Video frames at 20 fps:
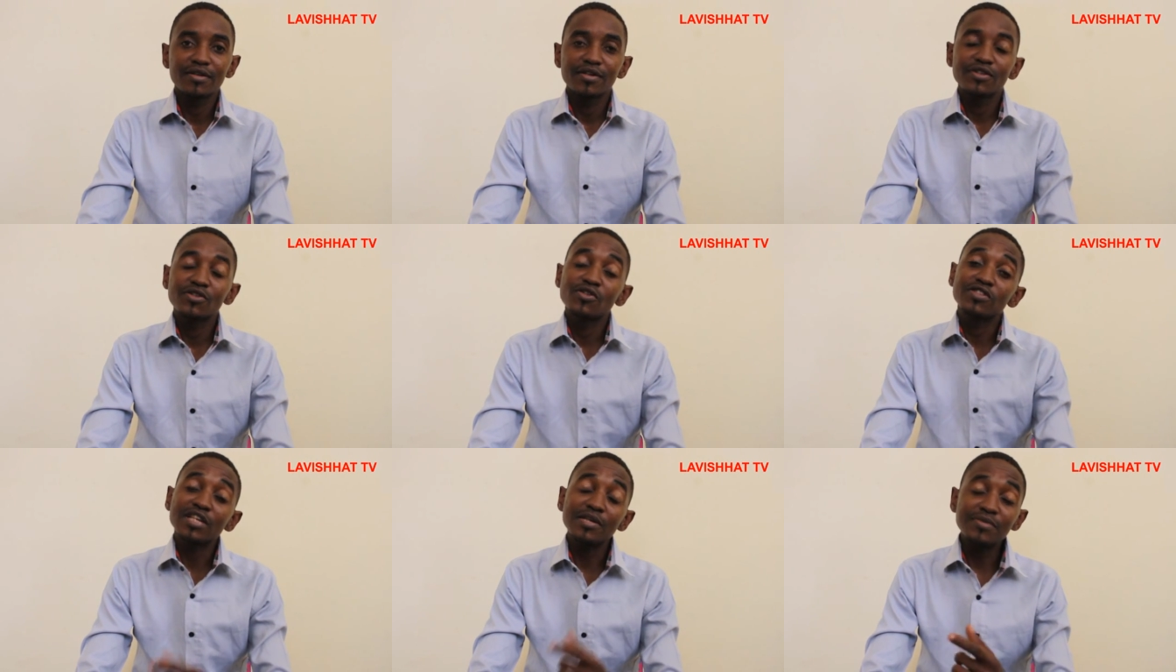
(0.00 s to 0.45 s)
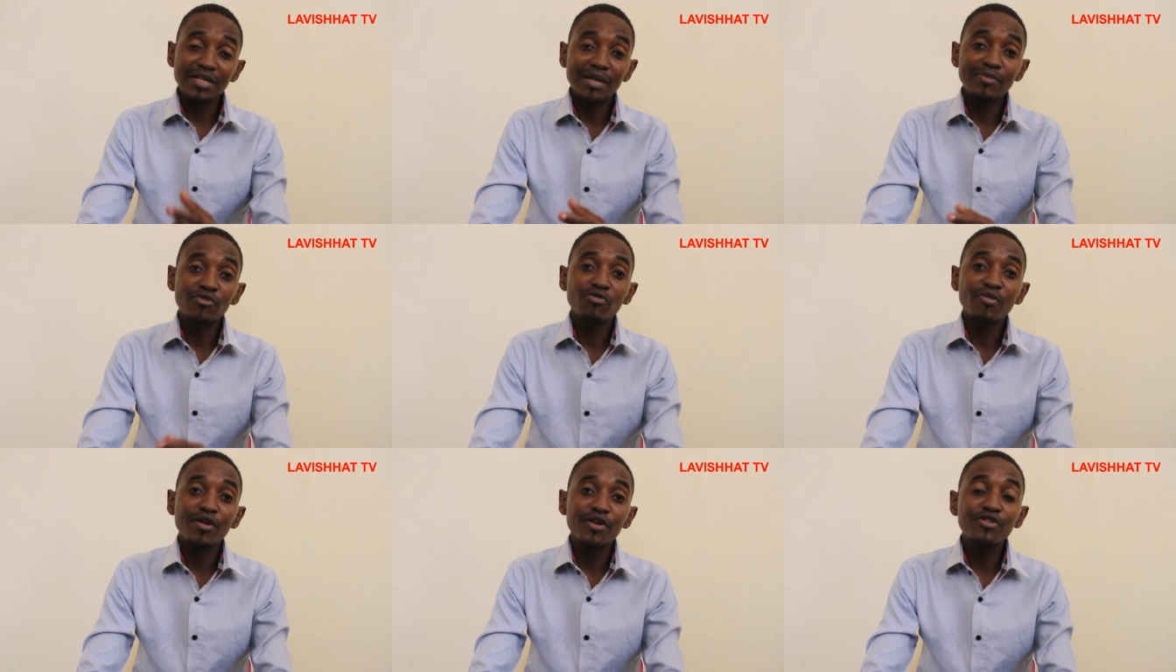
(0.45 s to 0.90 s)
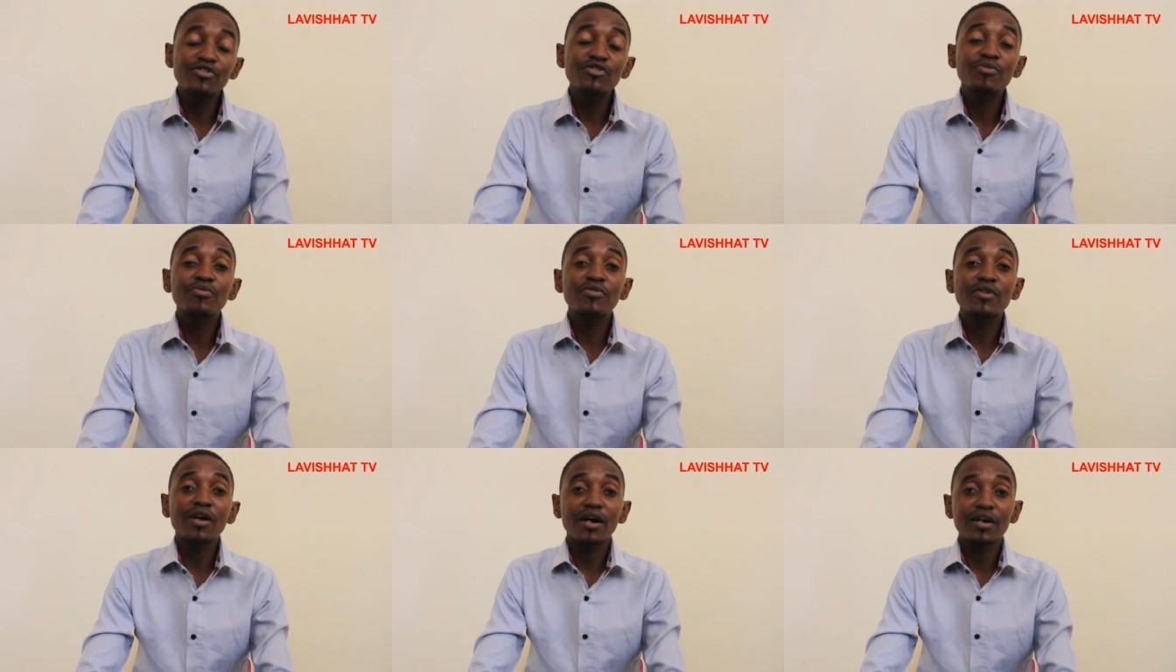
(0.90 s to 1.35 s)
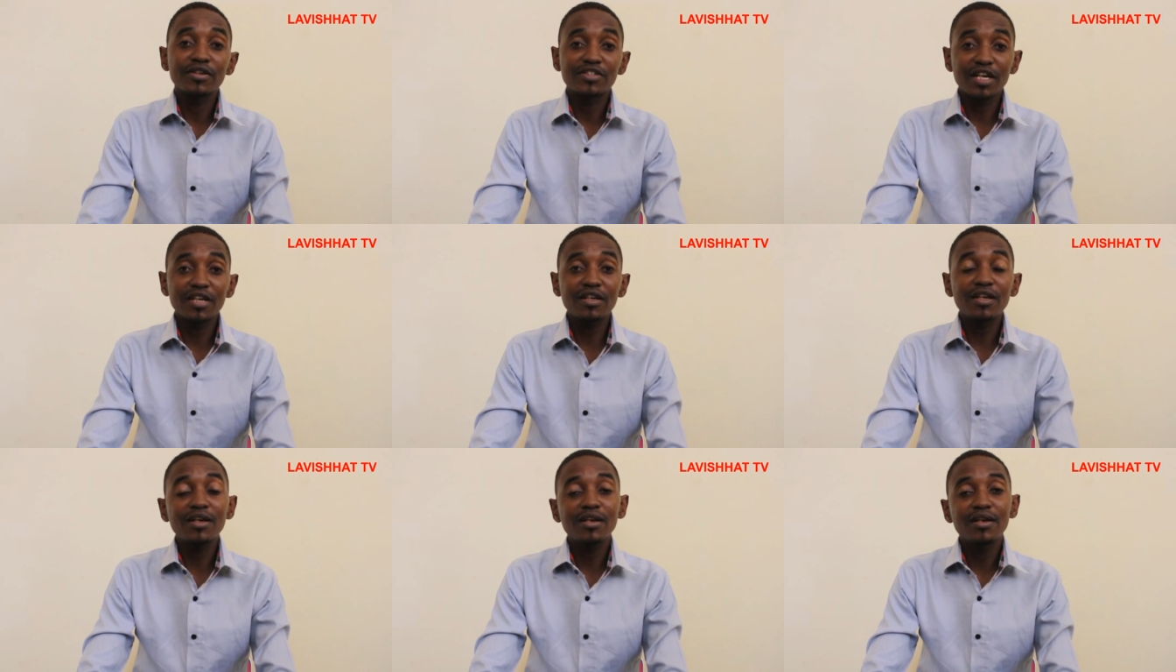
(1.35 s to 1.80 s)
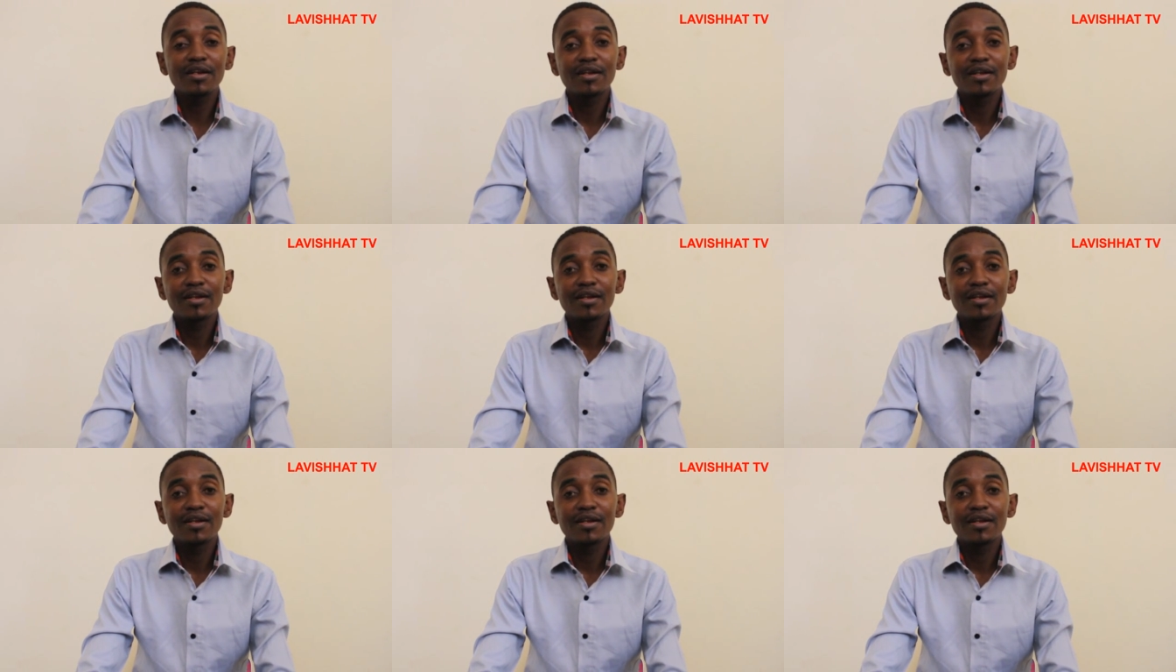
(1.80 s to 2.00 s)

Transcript: So subscribe to my YouTube channel,